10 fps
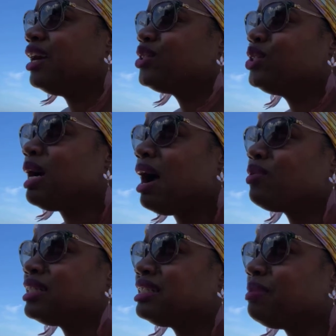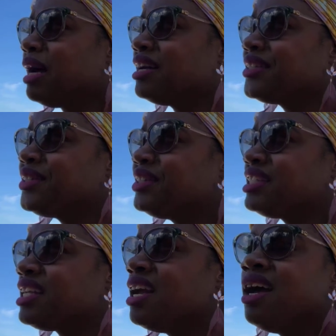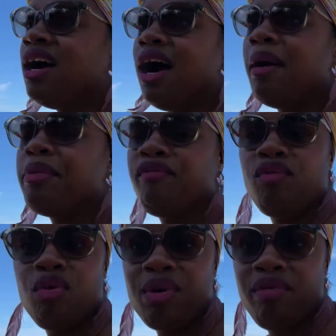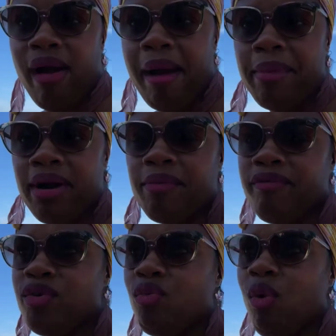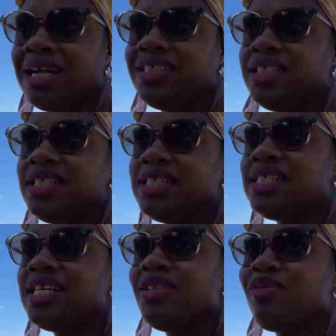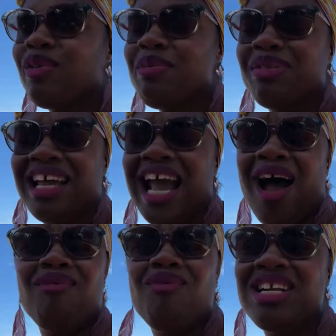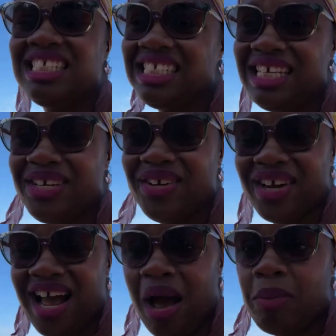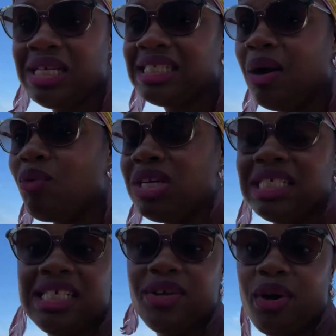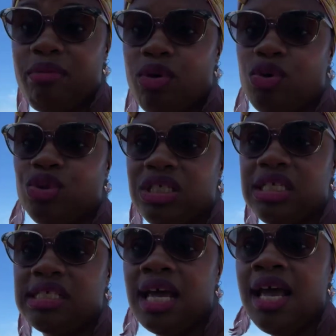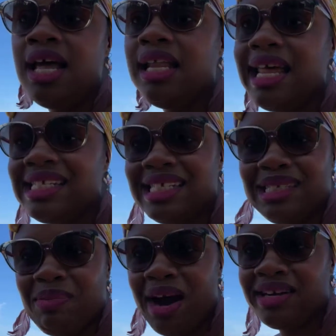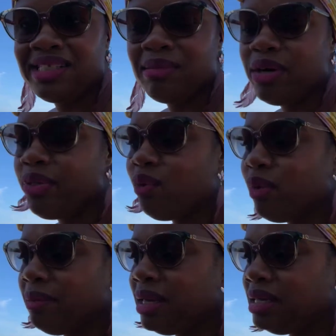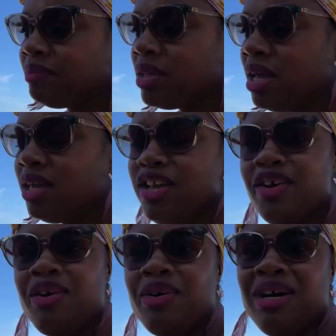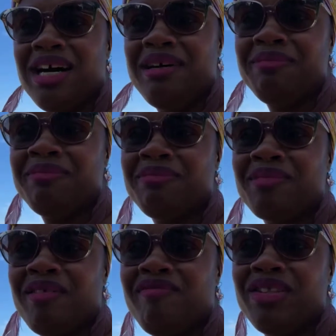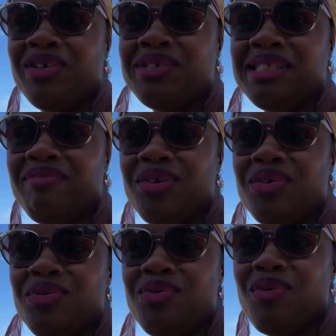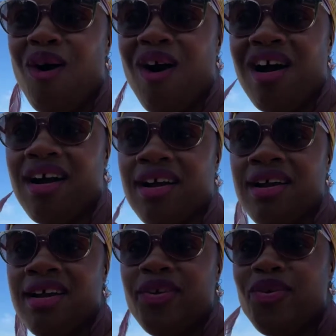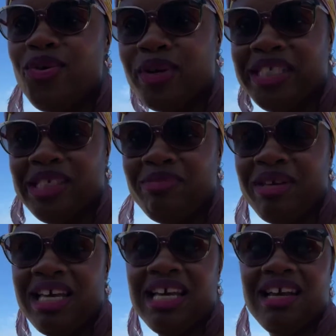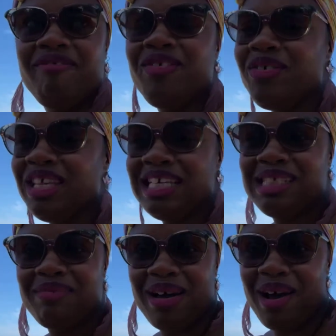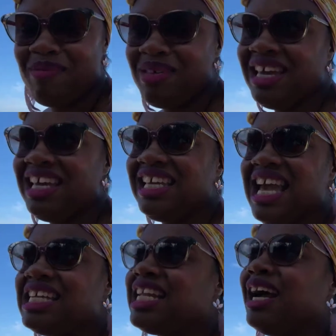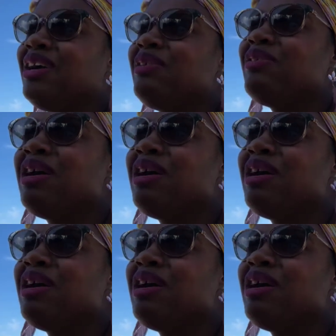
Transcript: out to our sponsors before we wrap up. If you're watching this in the replay, I want to see your comments. I want to see your emojis. Let's inspire some other women. You know, for those of you who are newer to me, a few things about me. Yes, I grew